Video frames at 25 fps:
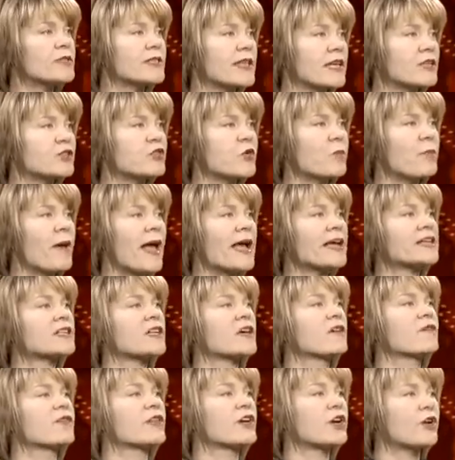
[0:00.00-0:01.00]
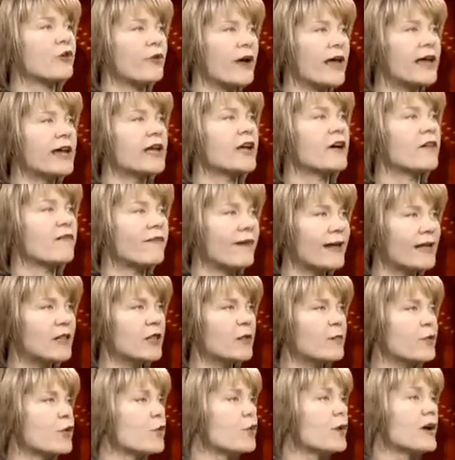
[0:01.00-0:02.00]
central banks of the credit available,